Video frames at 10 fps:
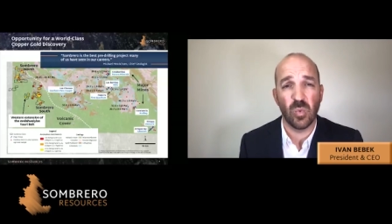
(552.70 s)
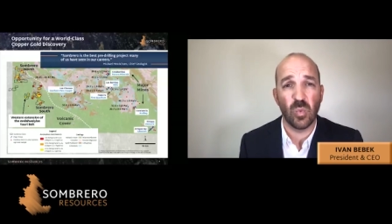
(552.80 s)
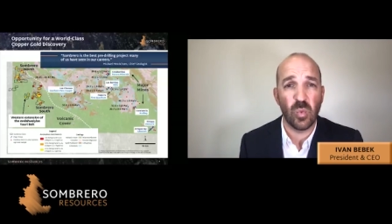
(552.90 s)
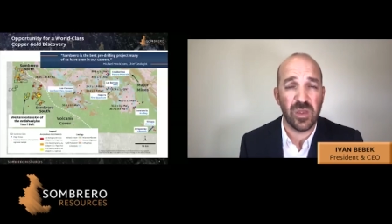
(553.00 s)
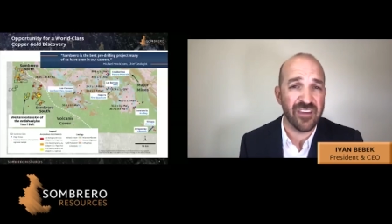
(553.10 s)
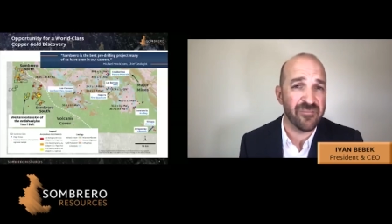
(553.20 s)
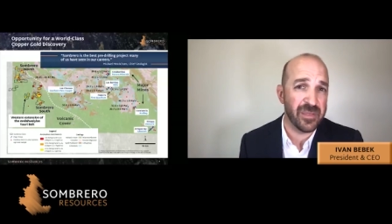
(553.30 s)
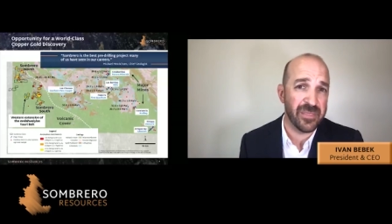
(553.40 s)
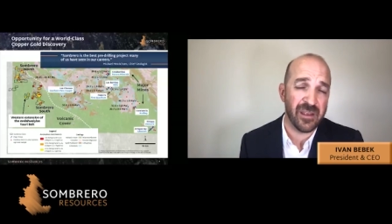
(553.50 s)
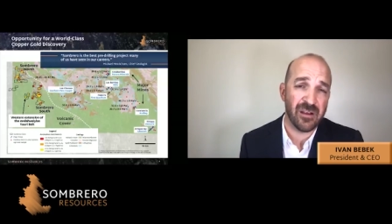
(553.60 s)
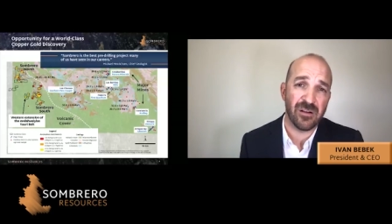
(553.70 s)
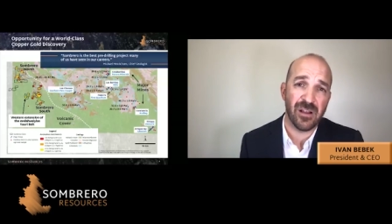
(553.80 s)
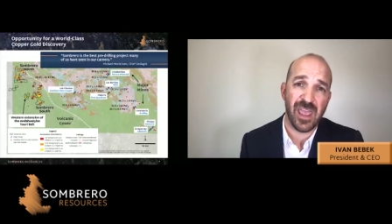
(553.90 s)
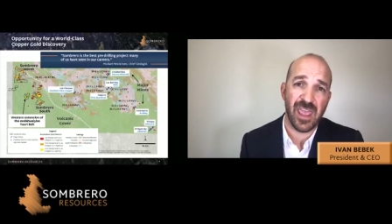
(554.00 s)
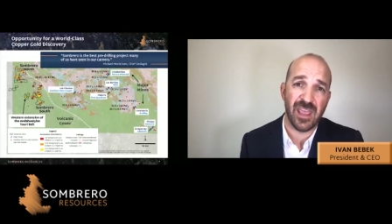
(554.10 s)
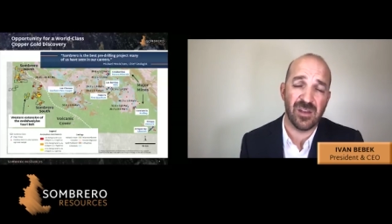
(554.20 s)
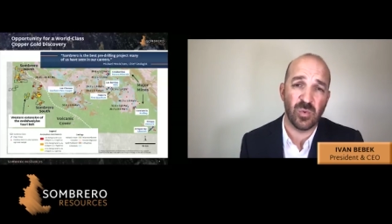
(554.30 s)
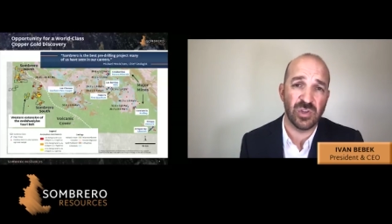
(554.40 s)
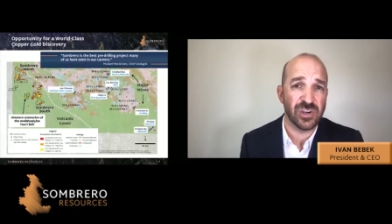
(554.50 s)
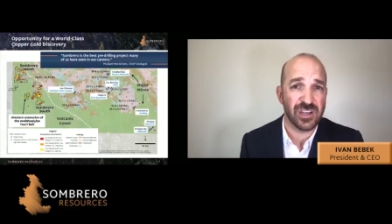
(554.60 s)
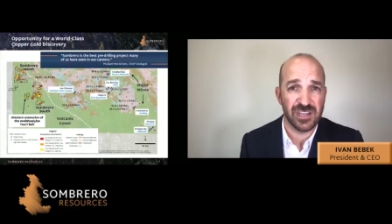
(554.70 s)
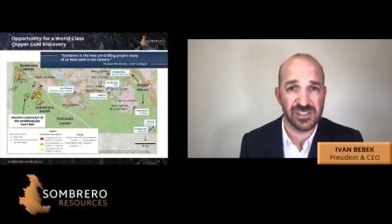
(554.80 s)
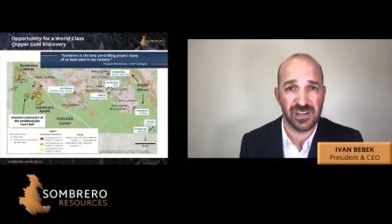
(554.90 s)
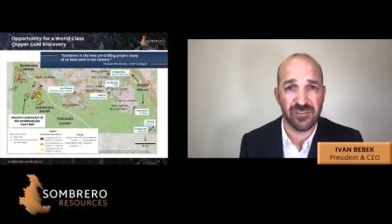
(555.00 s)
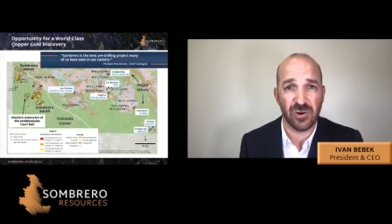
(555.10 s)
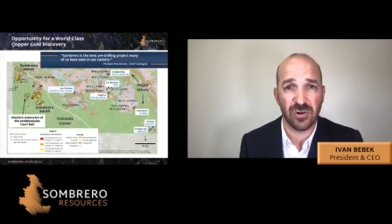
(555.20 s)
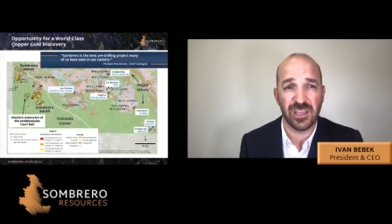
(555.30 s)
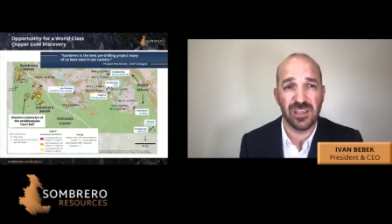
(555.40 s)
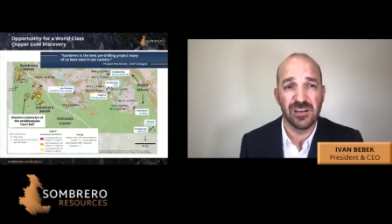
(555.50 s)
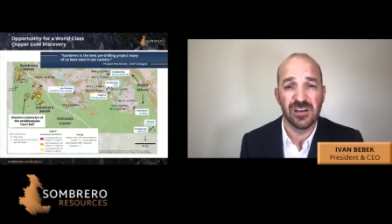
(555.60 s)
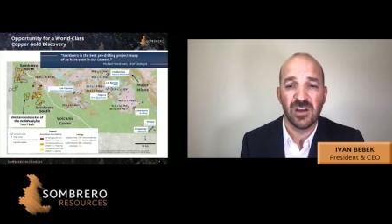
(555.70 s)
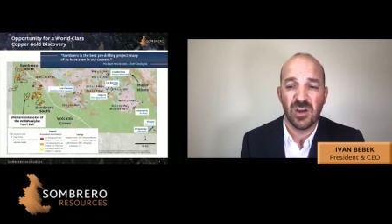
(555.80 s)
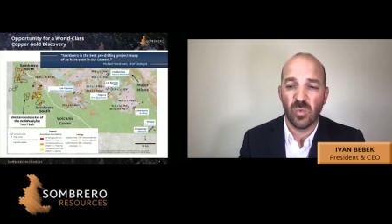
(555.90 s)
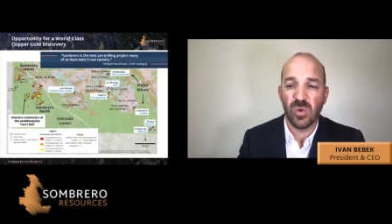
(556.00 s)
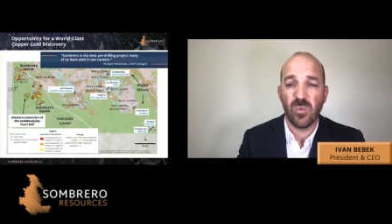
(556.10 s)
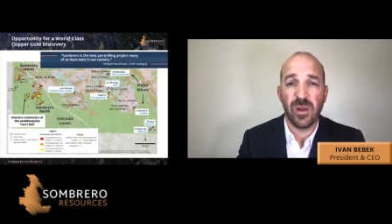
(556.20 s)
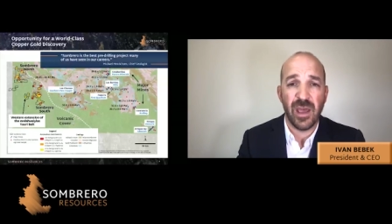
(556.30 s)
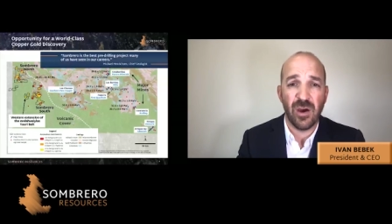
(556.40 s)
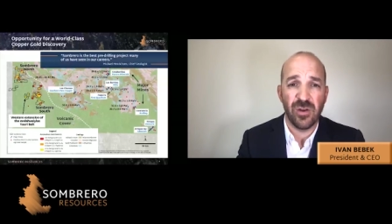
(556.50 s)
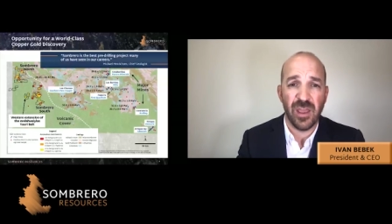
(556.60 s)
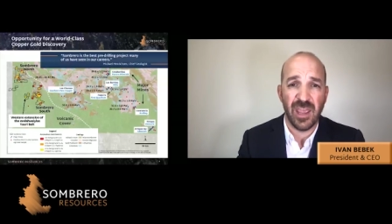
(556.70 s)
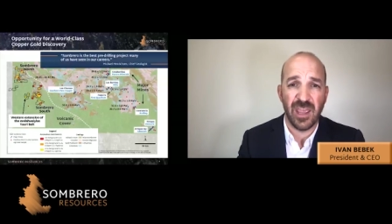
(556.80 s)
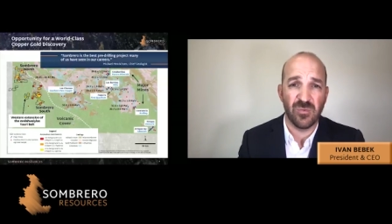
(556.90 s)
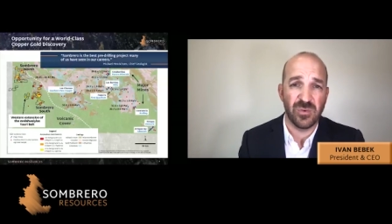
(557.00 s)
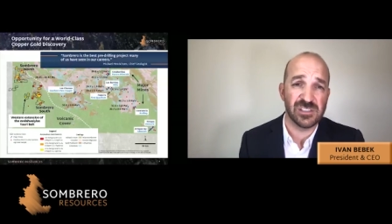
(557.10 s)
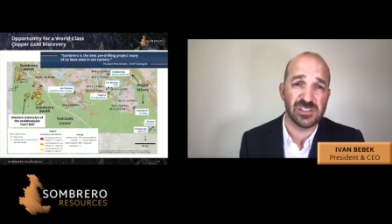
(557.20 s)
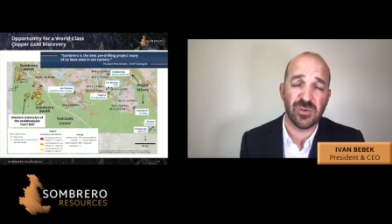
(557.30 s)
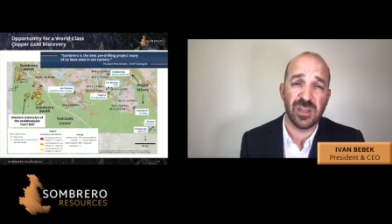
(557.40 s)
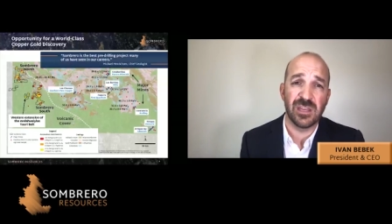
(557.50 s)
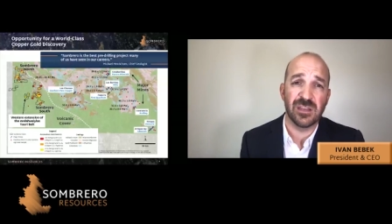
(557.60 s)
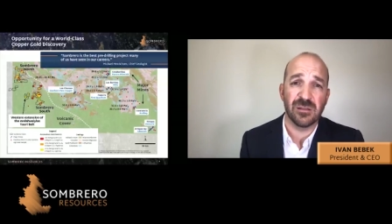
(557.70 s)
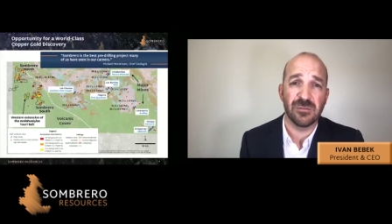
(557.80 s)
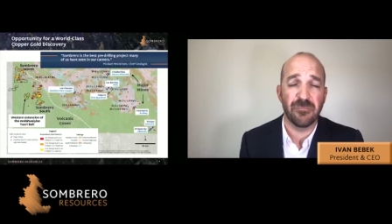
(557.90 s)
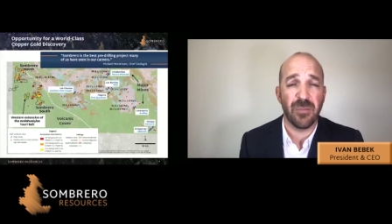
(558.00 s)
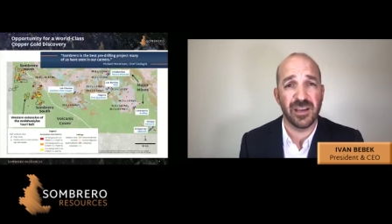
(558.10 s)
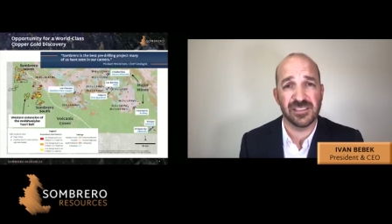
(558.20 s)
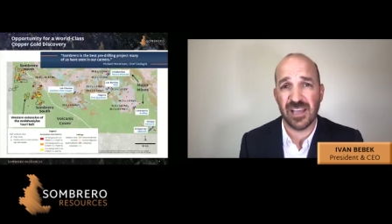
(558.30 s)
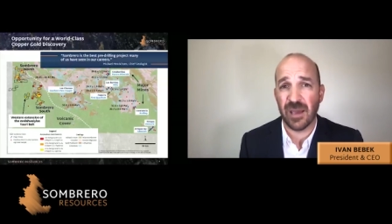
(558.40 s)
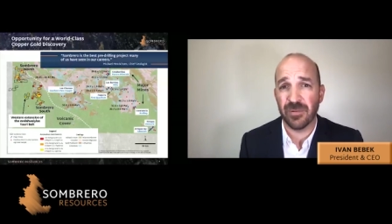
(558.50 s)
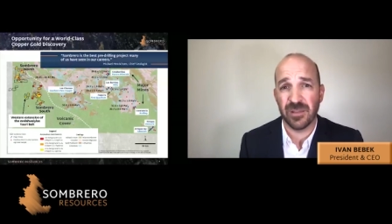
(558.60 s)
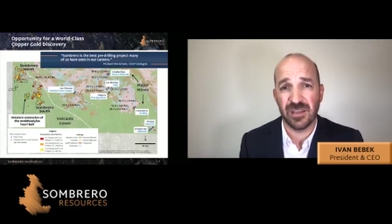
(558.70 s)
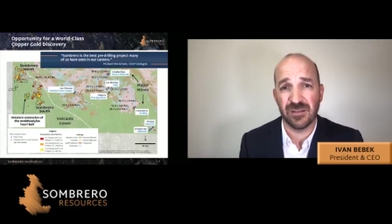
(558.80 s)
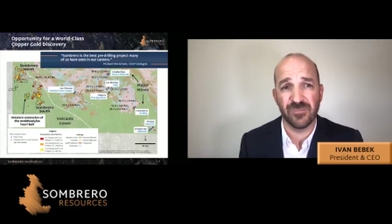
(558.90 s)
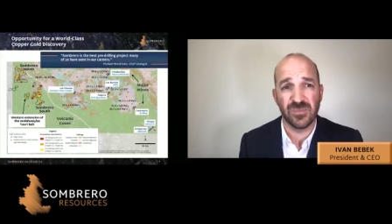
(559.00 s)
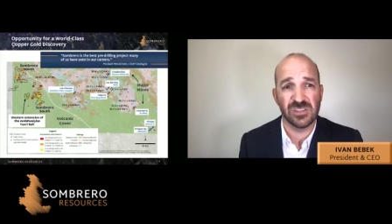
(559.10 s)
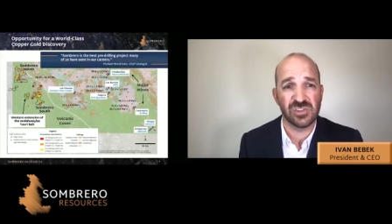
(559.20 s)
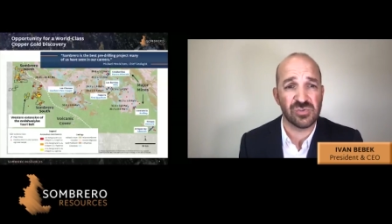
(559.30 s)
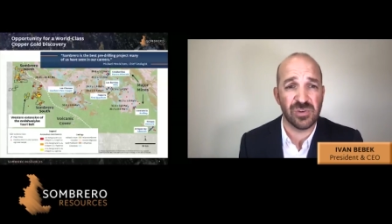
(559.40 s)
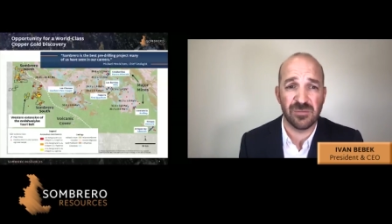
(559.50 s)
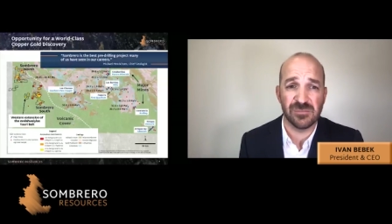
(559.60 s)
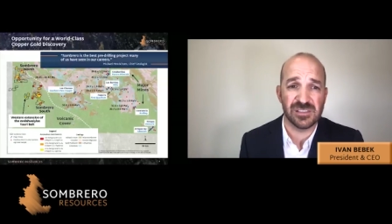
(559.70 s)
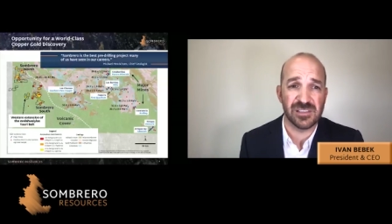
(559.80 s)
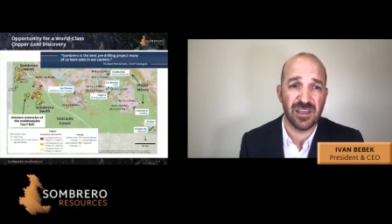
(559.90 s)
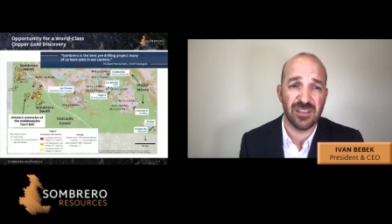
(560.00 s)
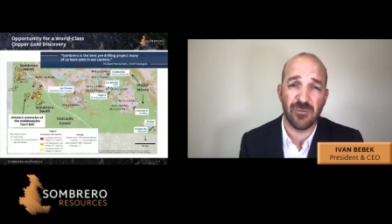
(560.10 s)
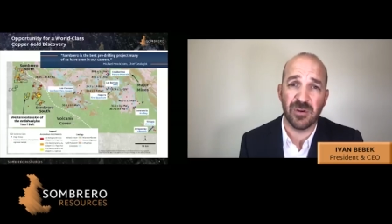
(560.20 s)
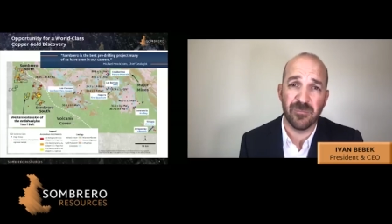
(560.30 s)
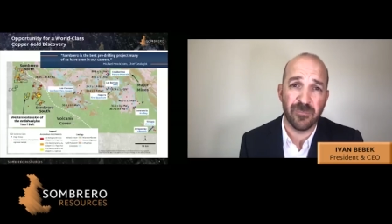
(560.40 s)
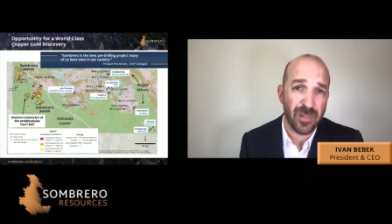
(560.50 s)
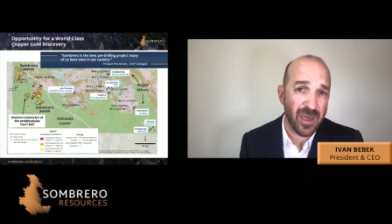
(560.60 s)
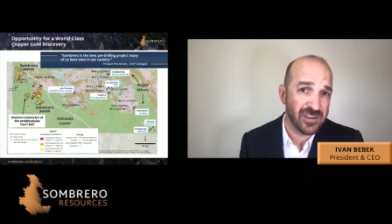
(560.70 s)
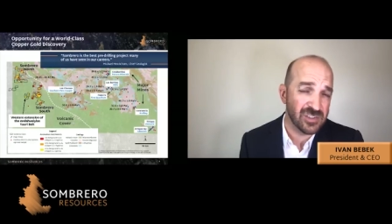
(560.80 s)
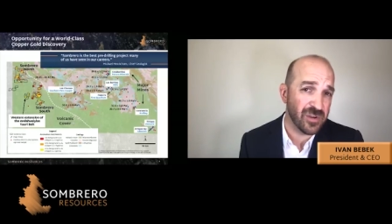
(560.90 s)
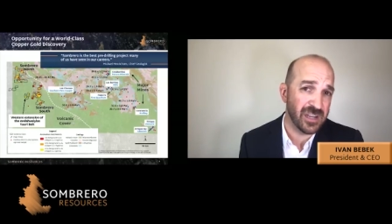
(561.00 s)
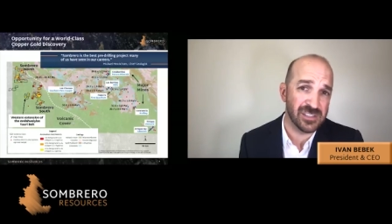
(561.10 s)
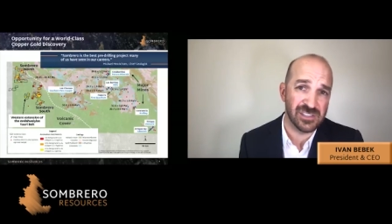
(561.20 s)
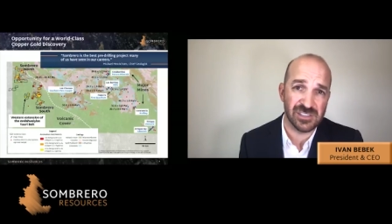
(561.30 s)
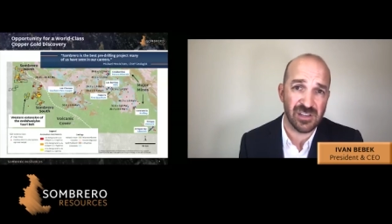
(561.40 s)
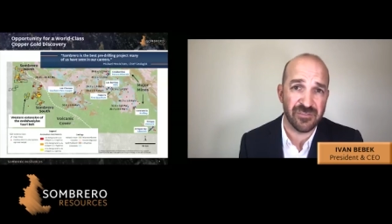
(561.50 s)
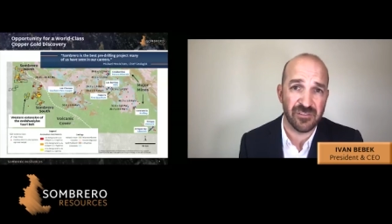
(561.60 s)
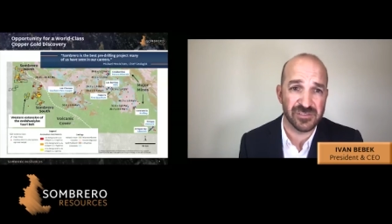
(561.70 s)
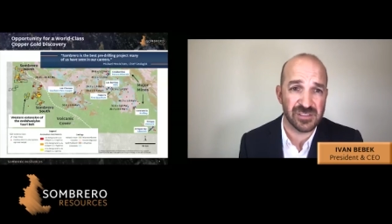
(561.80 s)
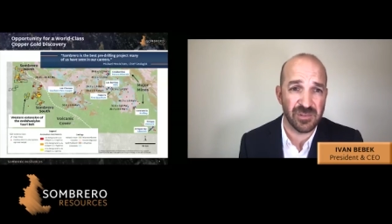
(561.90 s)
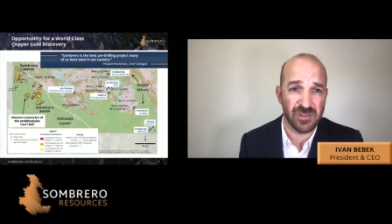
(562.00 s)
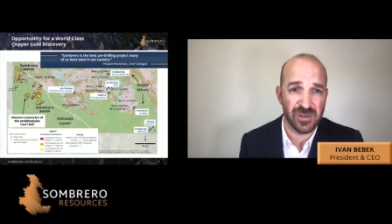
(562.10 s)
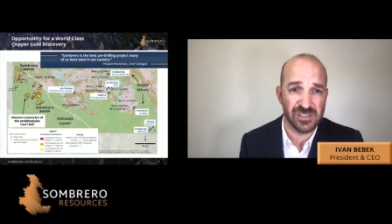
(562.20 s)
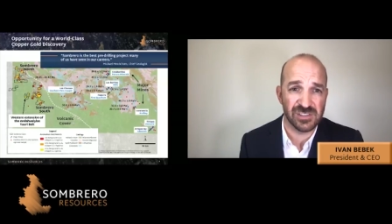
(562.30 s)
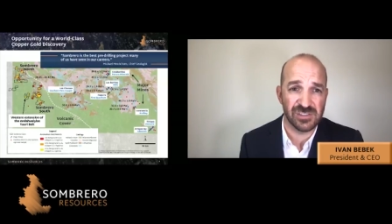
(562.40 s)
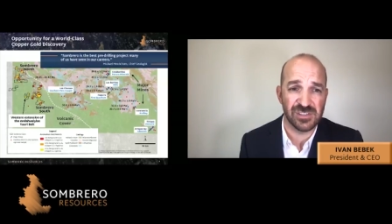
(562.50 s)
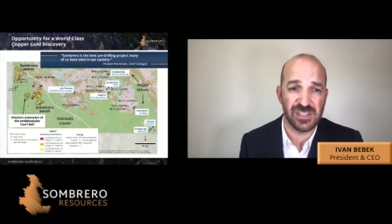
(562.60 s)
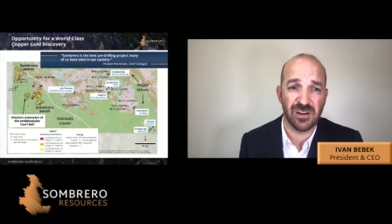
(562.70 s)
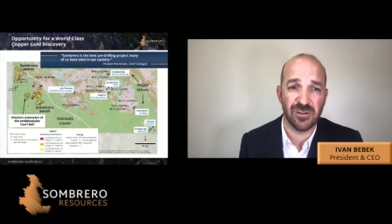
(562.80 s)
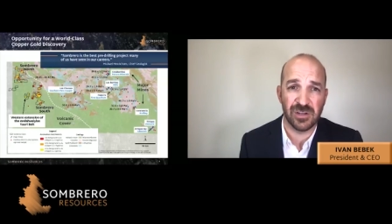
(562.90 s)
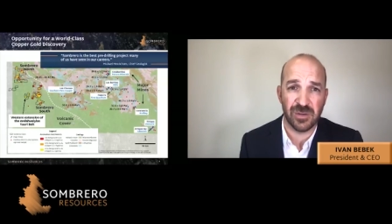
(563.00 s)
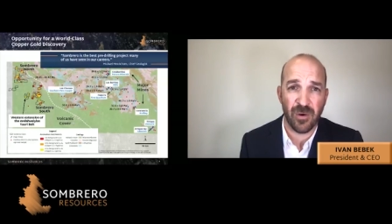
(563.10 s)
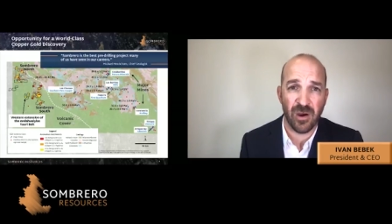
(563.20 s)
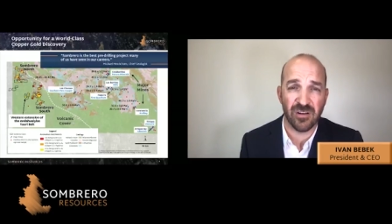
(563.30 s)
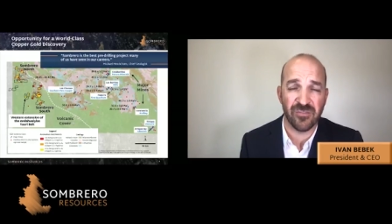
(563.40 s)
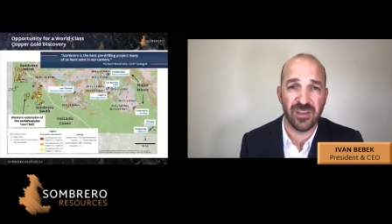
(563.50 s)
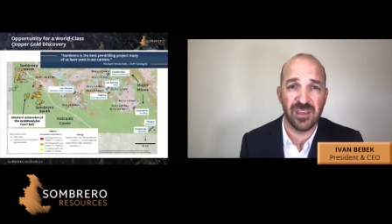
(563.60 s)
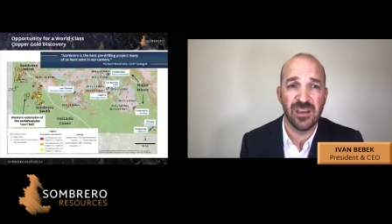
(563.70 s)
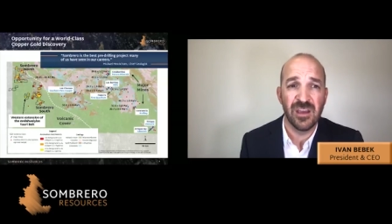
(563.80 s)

We have been there and we took initiative early. We went out and we screened by sampling streams that, that would imply drainages off of some of the ridges you see here in the topography.